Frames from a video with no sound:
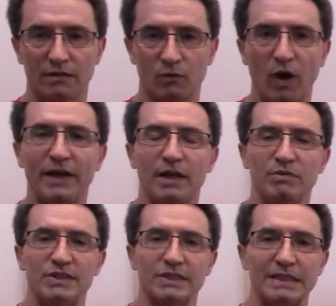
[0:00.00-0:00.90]

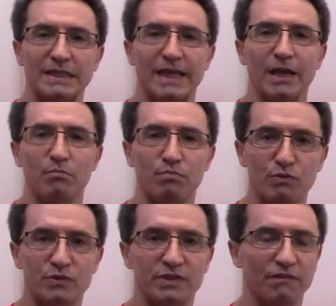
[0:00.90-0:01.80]
vitamin C can
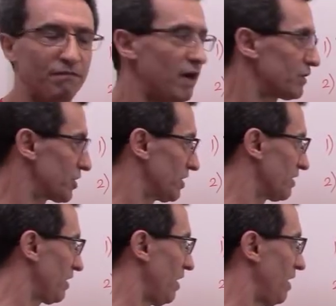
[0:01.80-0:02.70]
boost the
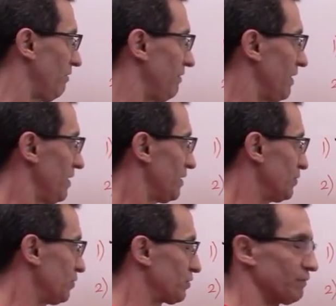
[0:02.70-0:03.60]
function of
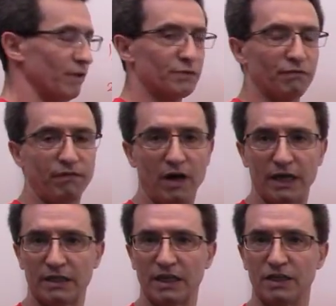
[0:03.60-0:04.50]
neutrophil to
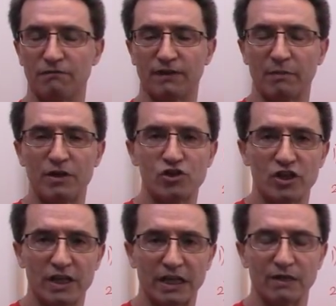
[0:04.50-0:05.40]
fight any
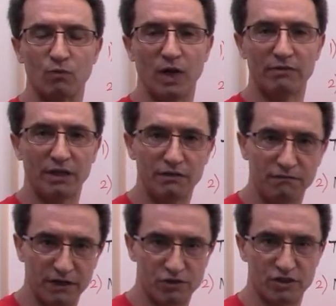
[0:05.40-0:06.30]
inflammation, any viral
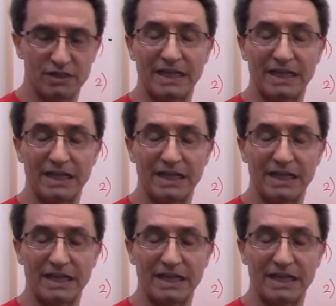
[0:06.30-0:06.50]
infection,